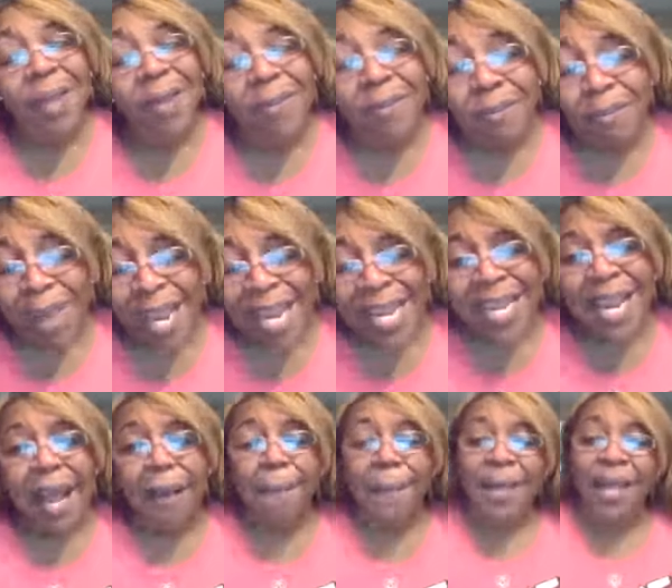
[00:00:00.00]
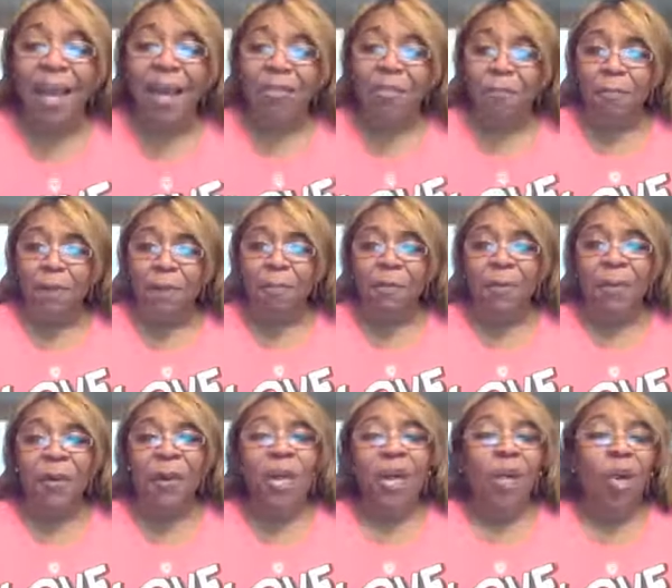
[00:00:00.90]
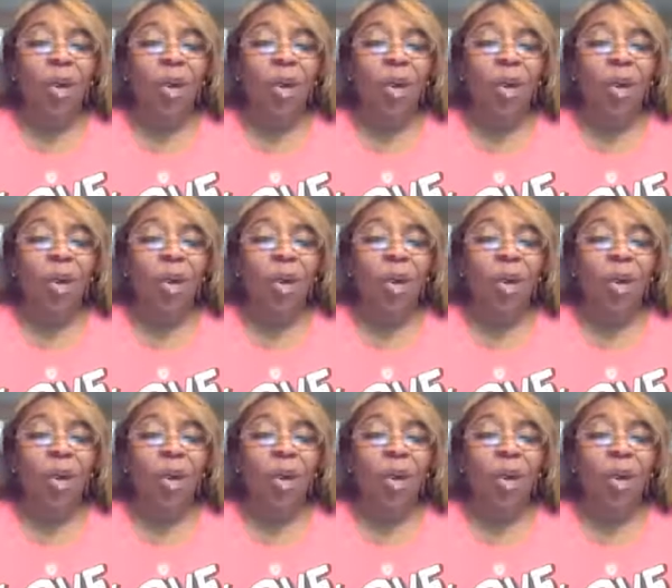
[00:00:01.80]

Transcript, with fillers: There may not be other people